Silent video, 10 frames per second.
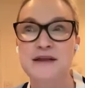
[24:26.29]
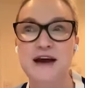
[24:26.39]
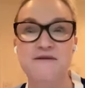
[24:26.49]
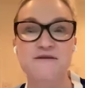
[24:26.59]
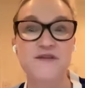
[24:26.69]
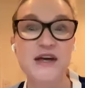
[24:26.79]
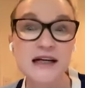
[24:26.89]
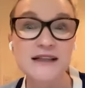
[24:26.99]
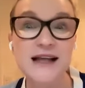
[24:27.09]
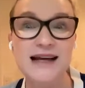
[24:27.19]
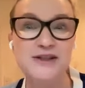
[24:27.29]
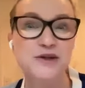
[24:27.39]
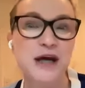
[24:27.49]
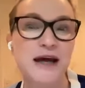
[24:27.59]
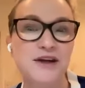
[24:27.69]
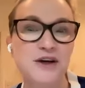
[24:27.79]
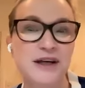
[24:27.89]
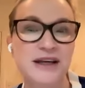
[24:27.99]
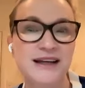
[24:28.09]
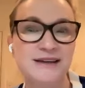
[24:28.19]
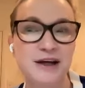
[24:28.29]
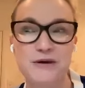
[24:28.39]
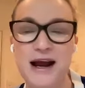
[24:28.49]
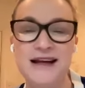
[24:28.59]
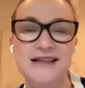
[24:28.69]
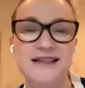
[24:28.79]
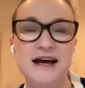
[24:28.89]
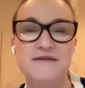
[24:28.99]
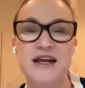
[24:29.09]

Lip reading: that feel like to get their grandkids love,